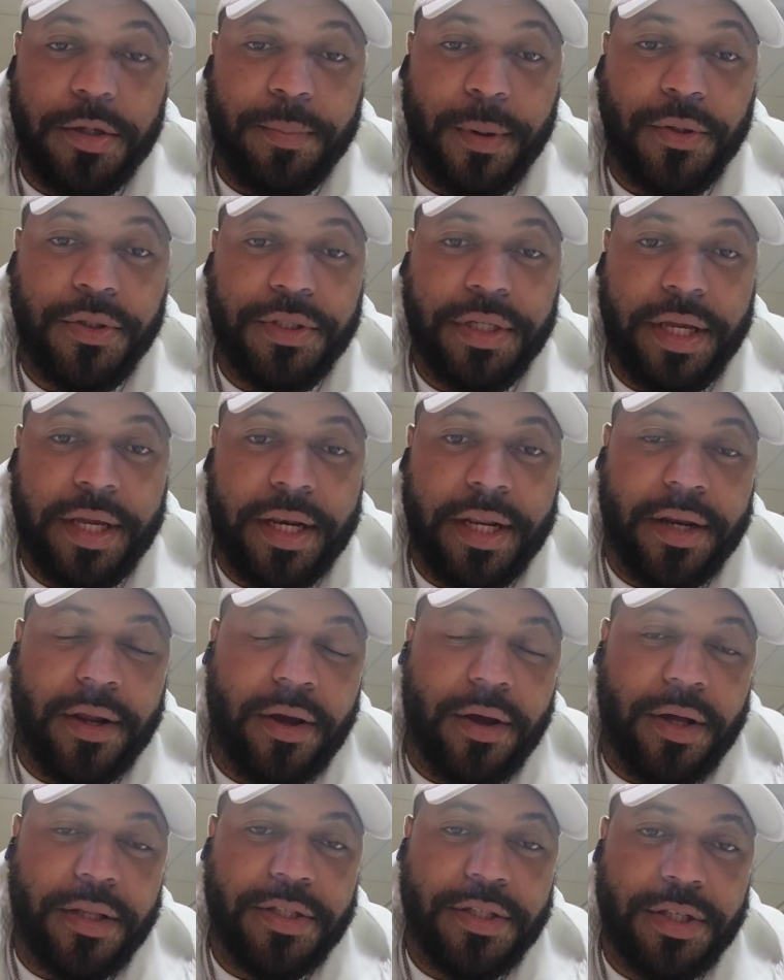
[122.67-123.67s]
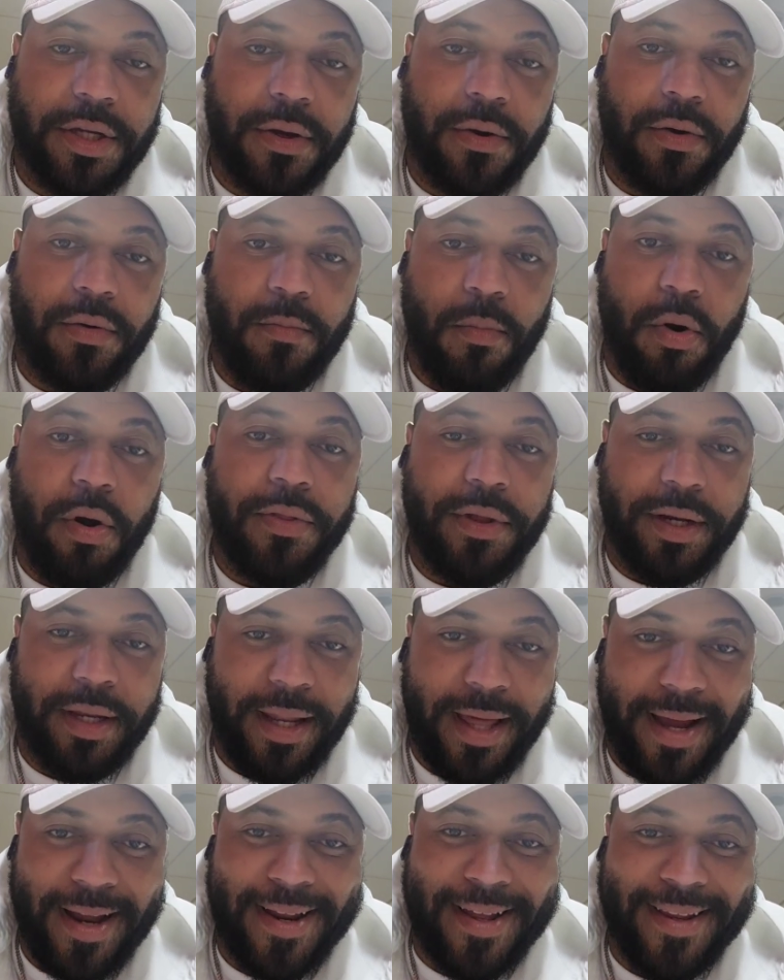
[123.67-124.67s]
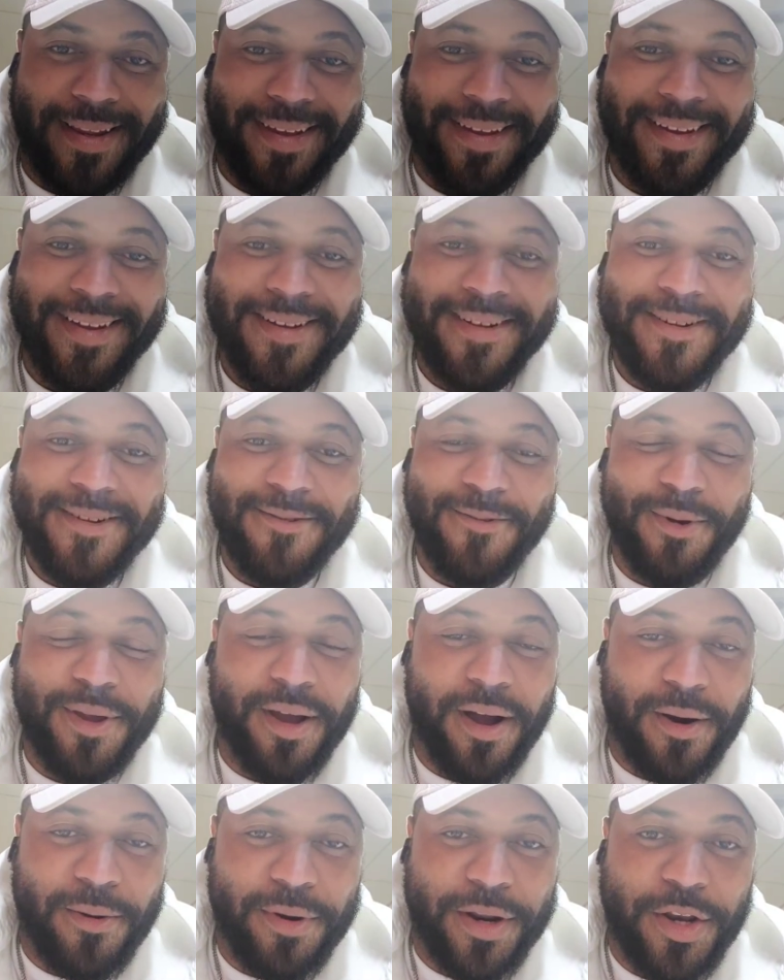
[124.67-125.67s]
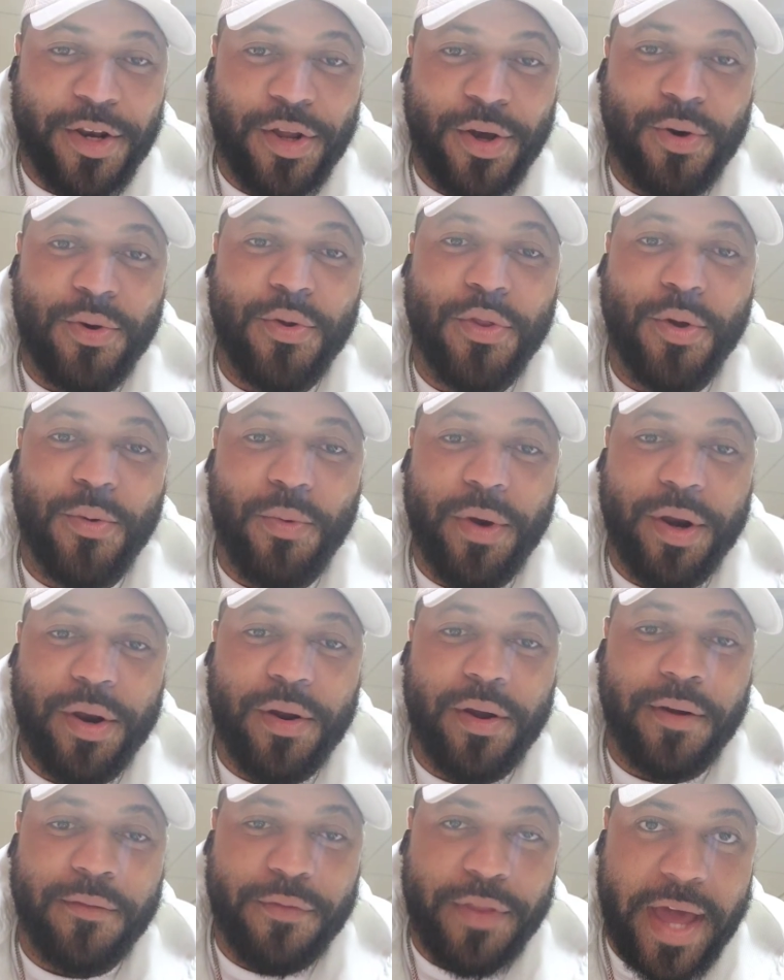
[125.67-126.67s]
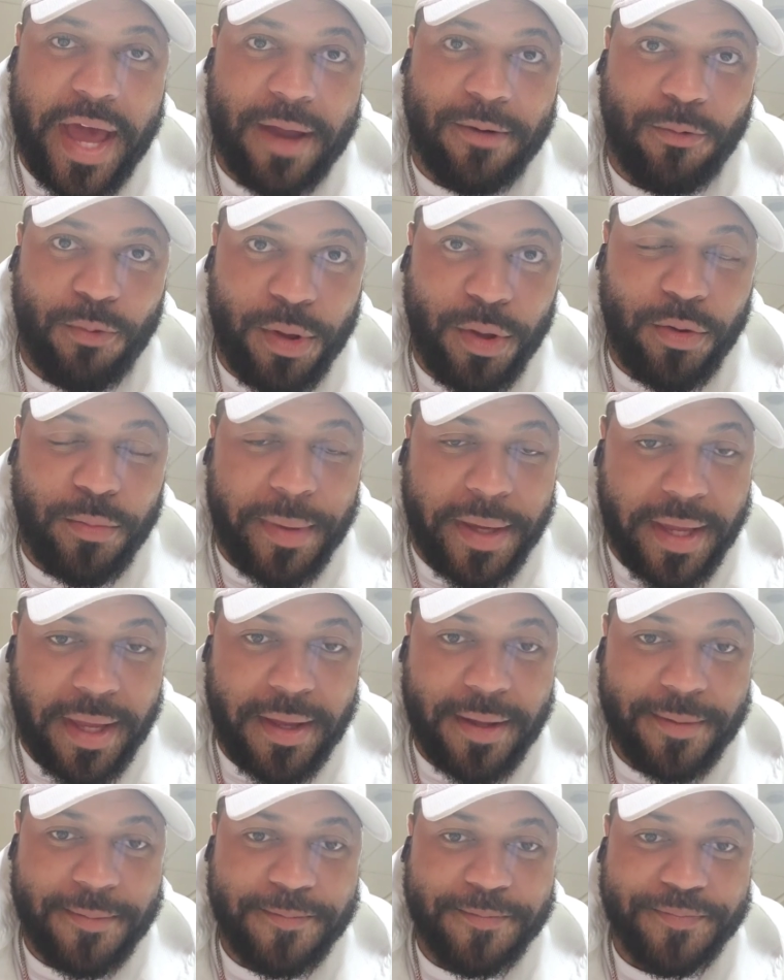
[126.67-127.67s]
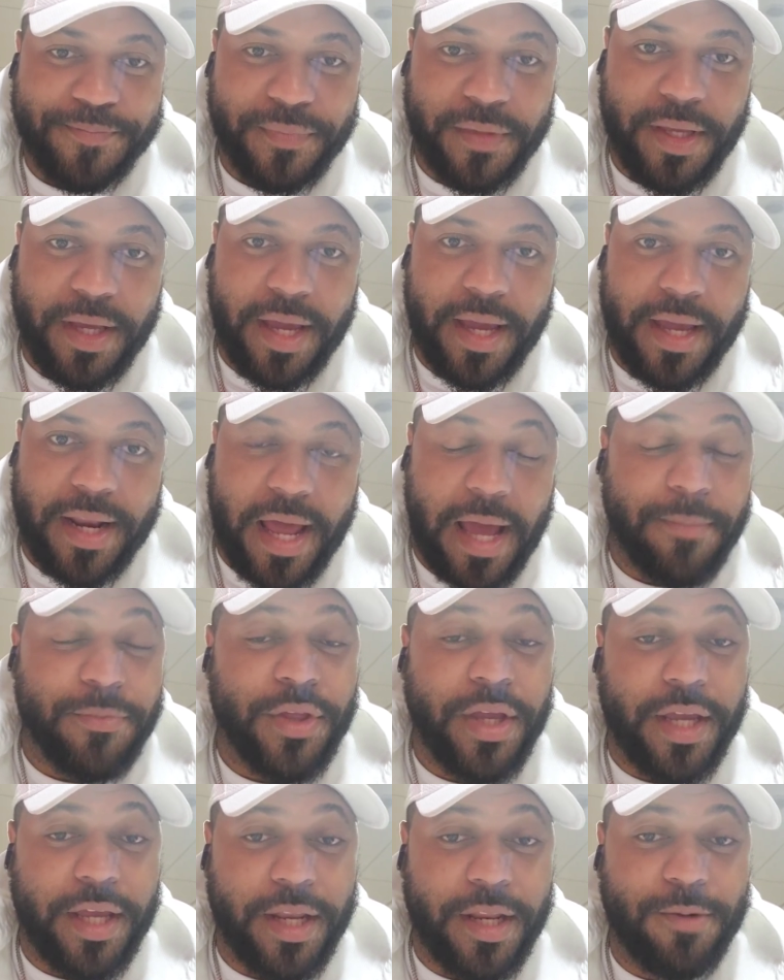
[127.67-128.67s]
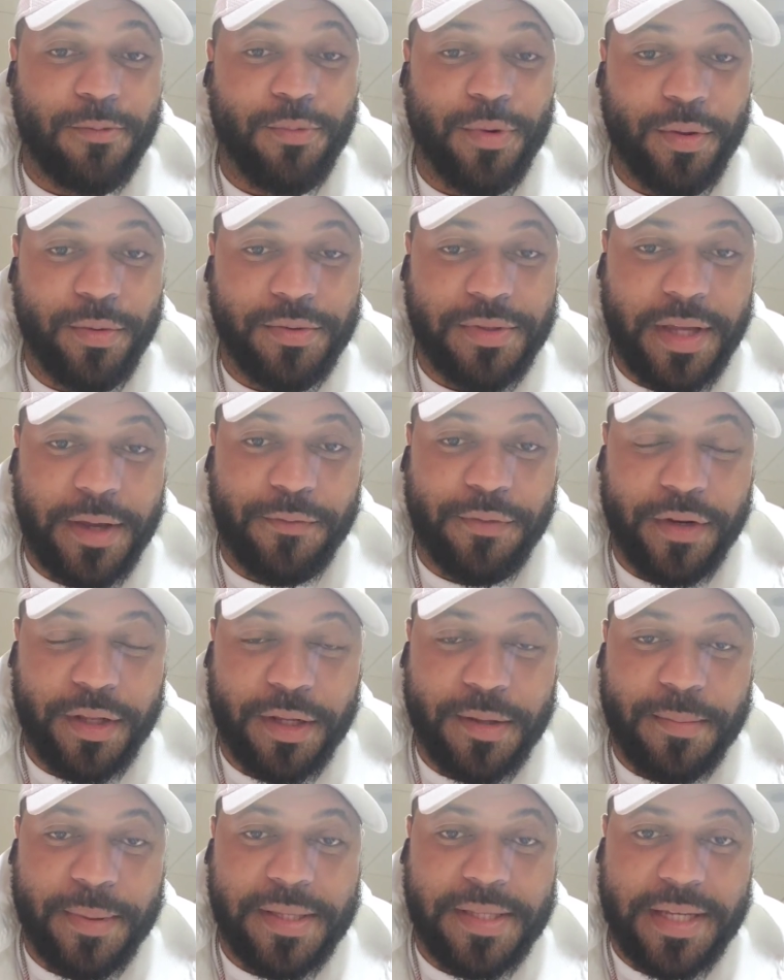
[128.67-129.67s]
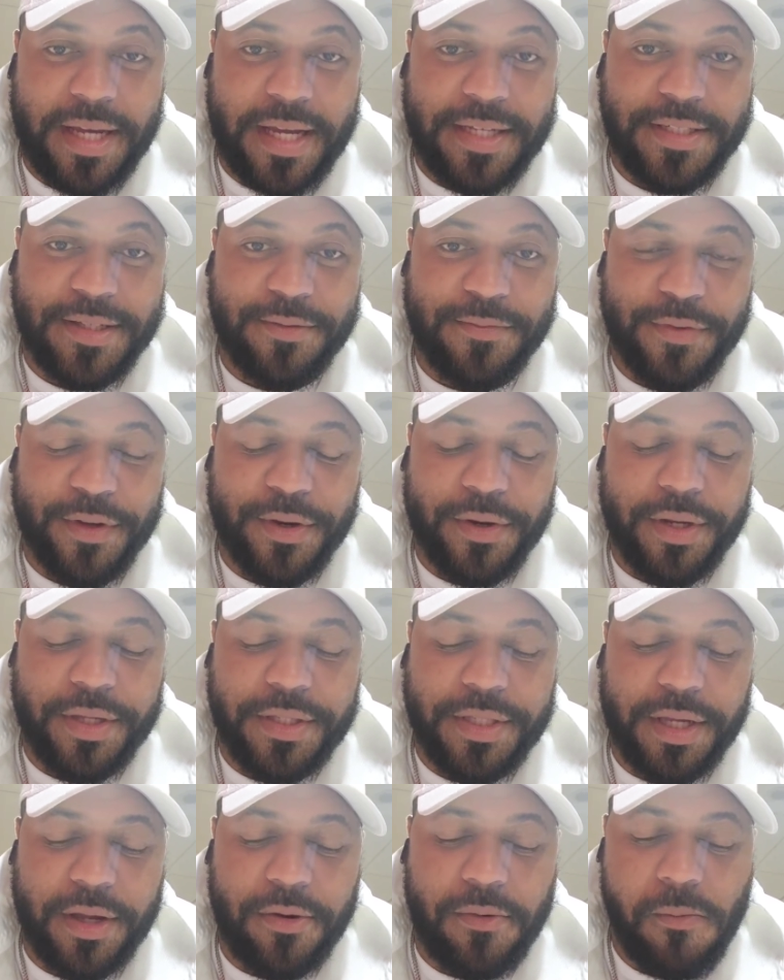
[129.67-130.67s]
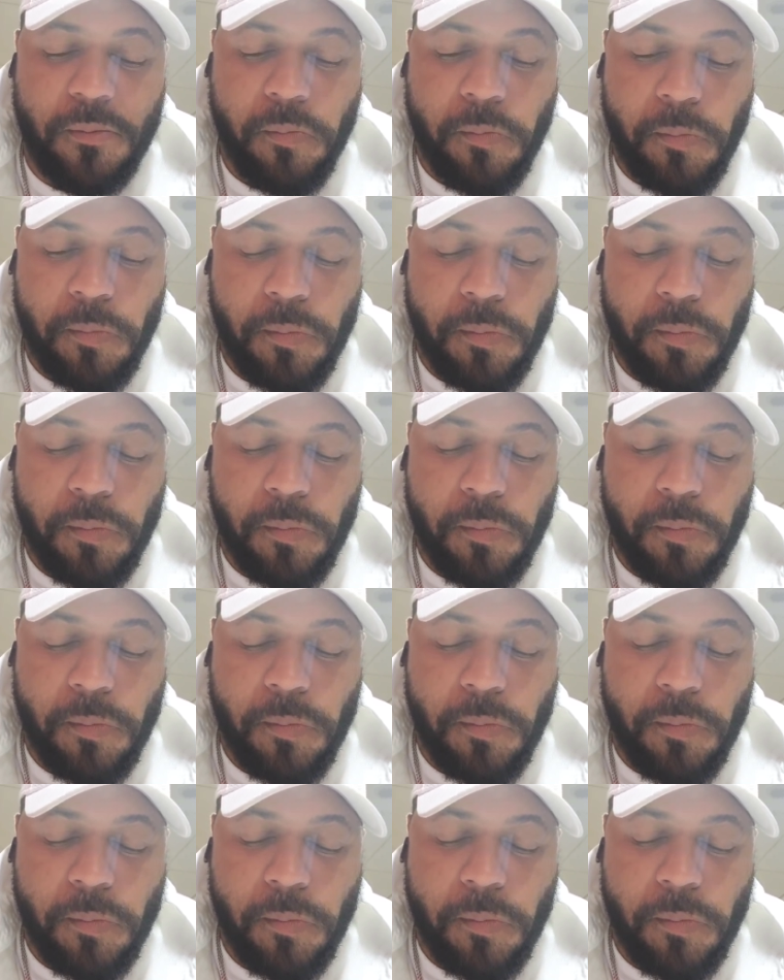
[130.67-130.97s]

are supposed to get it on. So more than likely, we already know who the winner of that will be. Okay, and I think it will definitely be Tyson Fury. So,